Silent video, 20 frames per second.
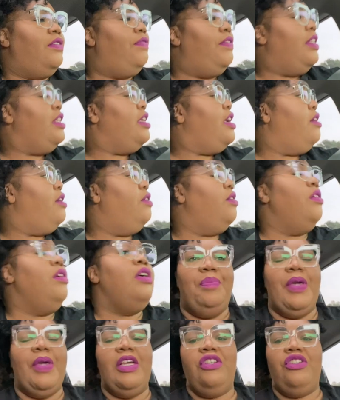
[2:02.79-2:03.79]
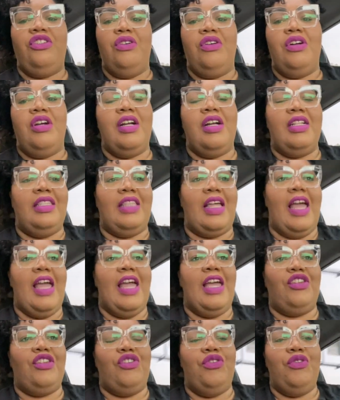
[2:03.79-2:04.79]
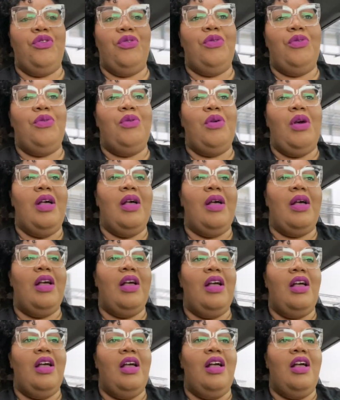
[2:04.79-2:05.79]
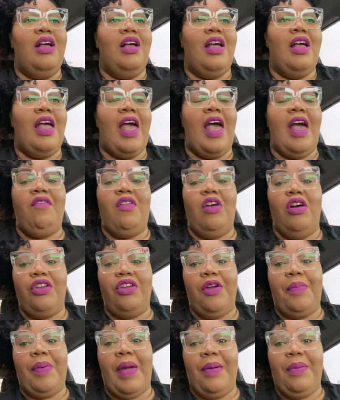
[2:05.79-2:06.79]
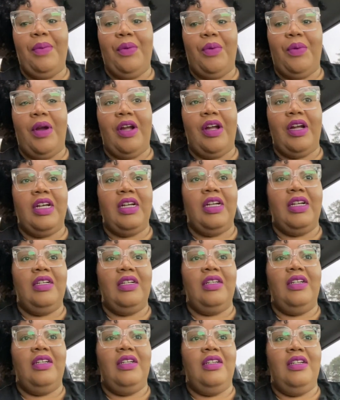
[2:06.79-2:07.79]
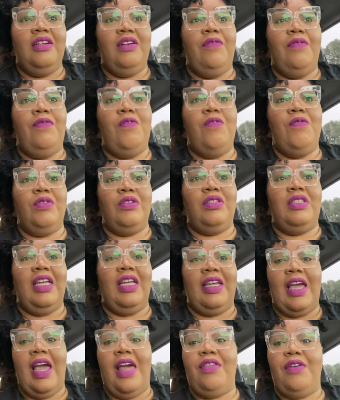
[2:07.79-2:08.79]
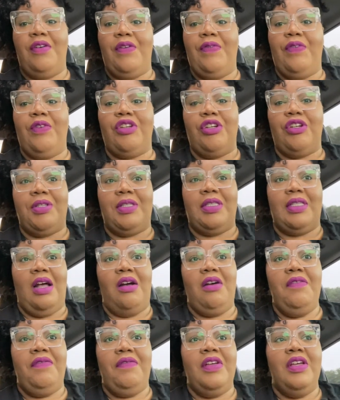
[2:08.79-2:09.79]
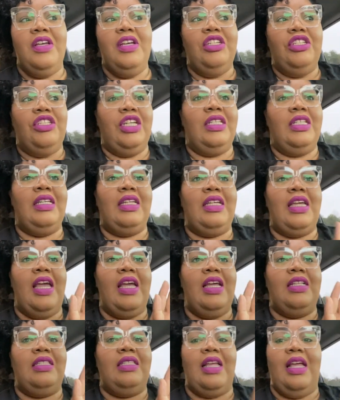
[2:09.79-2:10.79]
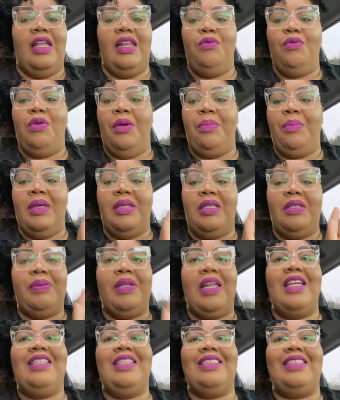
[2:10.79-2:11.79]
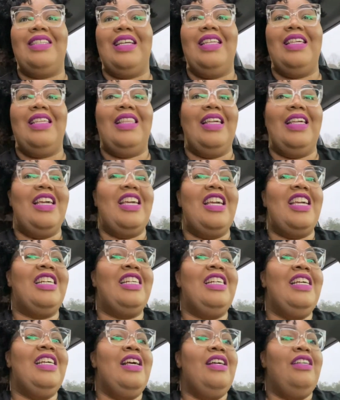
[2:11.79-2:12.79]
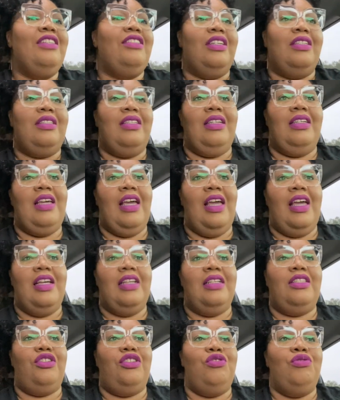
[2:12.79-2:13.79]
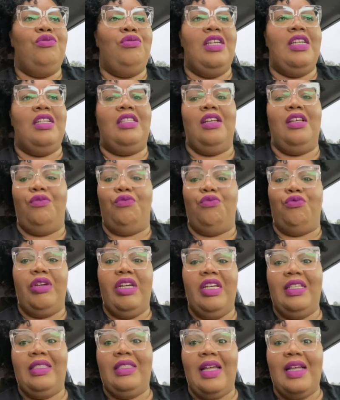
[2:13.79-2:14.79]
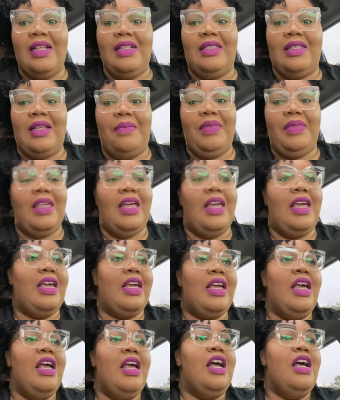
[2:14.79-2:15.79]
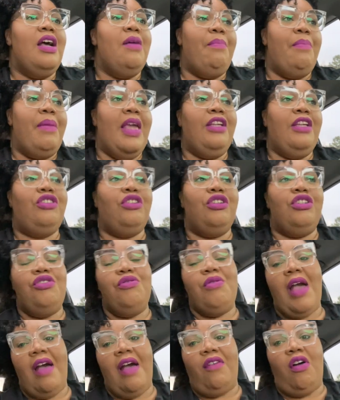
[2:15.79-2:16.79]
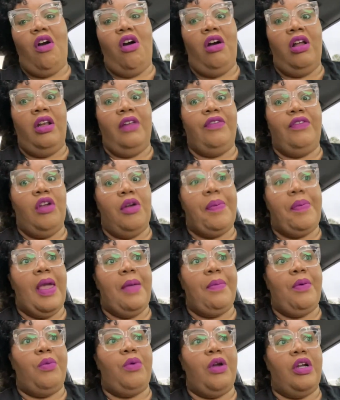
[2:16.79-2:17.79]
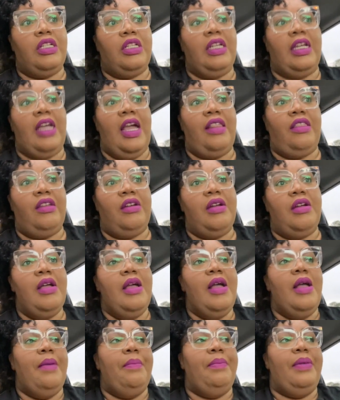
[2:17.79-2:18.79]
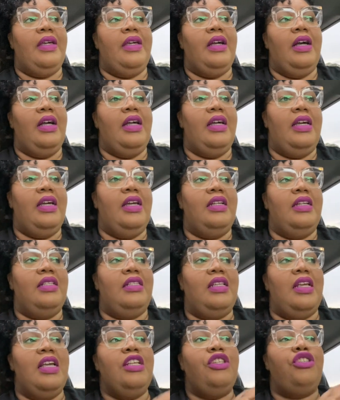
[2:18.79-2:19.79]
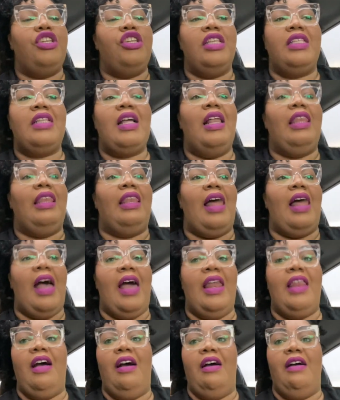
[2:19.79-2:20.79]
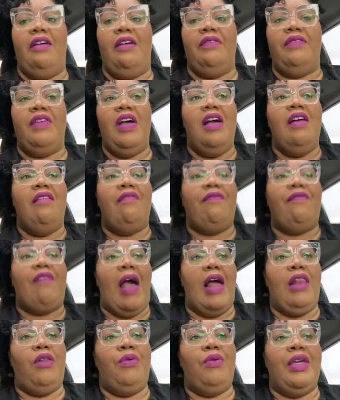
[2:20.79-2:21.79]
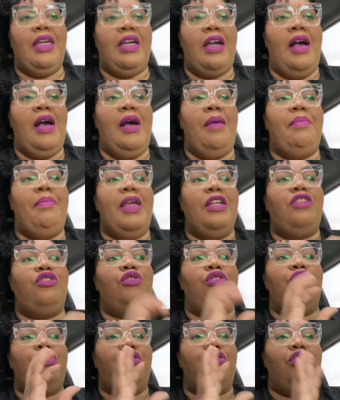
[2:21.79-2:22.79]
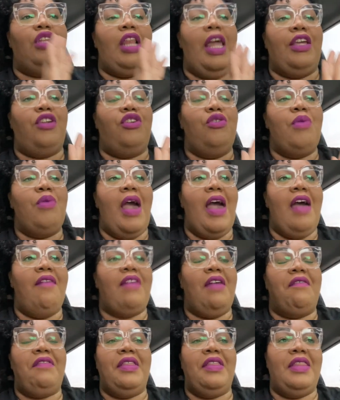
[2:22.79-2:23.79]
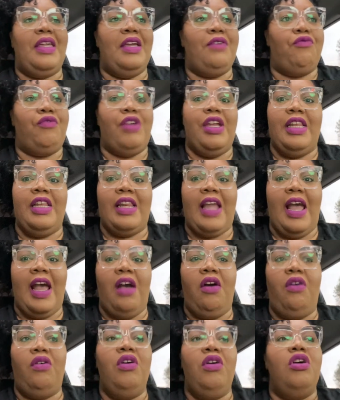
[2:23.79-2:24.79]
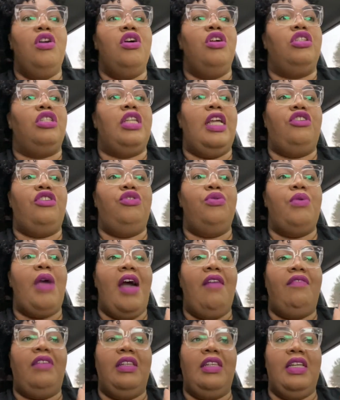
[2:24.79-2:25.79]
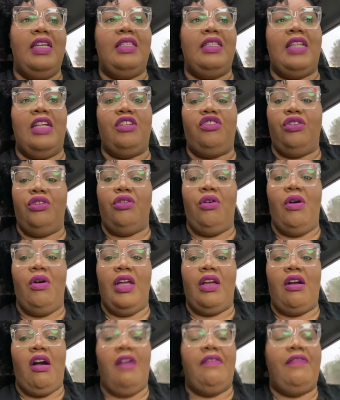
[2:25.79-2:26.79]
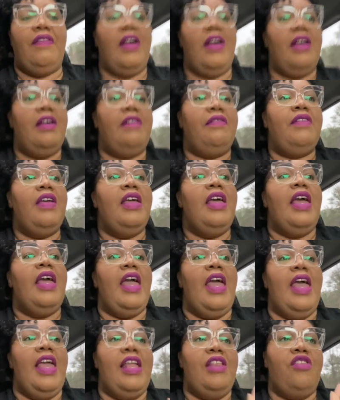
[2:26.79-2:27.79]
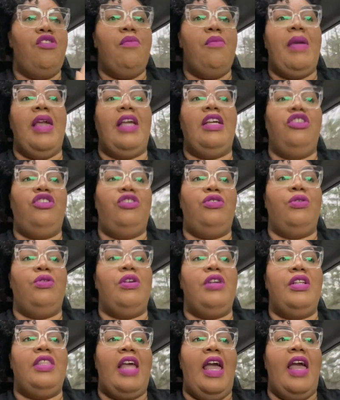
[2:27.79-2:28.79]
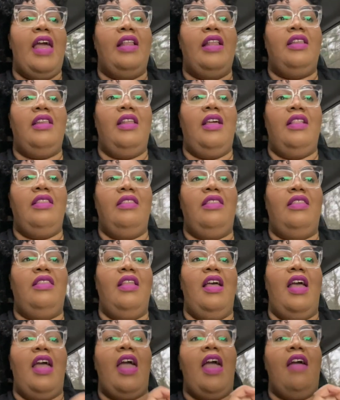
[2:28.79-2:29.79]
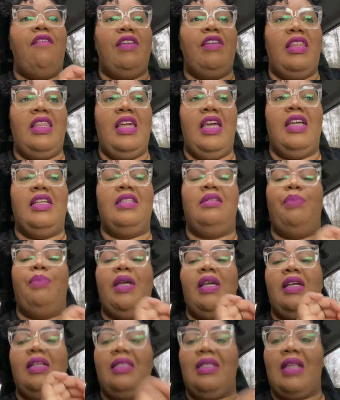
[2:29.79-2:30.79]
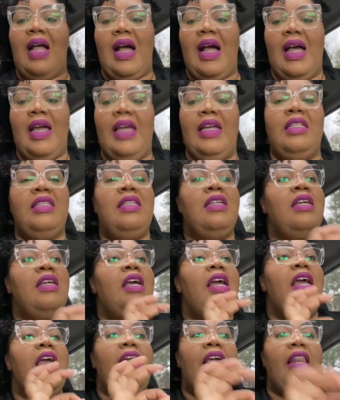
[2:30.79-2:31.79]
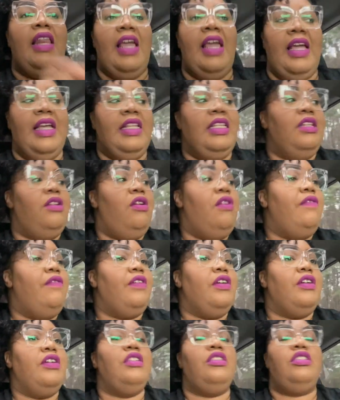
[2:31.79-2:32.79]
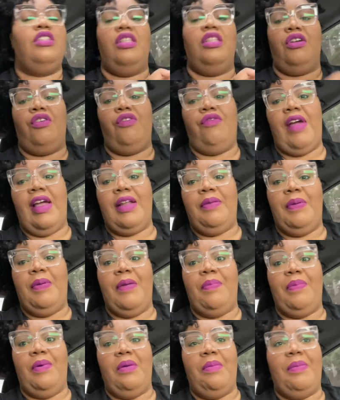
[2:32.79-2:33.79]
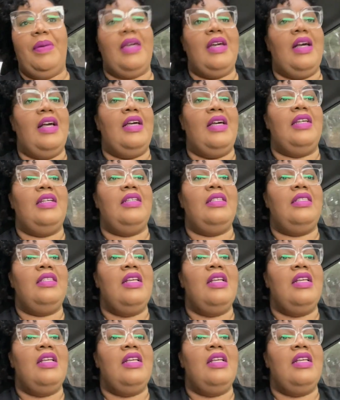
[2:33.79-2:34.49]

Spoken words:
video. Be sure that you have all your paperwork together for yourself, just in case anyone misplaces anything, just in case you need to resend something. Make sure you have all of your paperwork together, because it's just a lot of following up. Make sure you have everything written out, that you have a list that you're going off of, and you're making sure that everything is being signed and handed over to the correct people, because